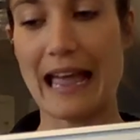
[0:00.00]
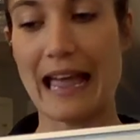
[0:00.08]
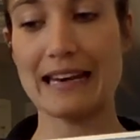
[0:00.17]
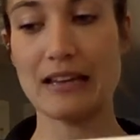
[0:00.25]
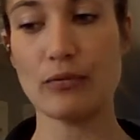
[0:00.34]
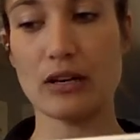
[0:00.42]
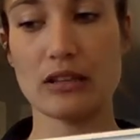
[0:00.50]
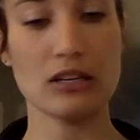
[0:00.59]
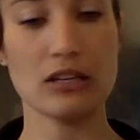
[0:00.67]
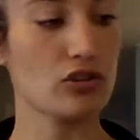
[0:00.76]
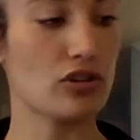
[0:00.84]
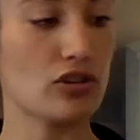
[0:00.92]
any one of
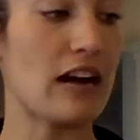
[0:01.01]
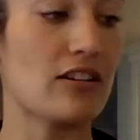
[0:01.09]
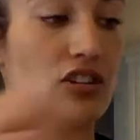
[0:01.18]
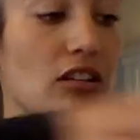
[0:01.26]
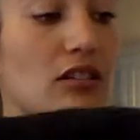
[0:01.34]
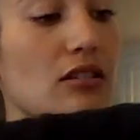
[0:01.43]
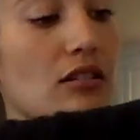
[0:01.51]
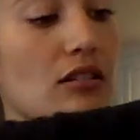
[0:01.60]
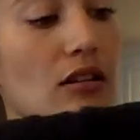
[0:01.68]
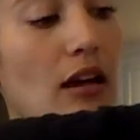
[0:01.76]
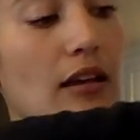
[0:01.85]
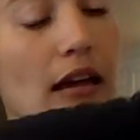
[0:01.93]
these strategies.
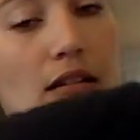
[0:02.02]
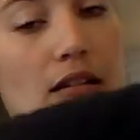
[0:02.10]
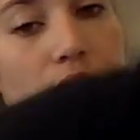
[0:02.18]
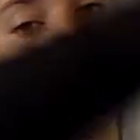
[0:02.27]
Again,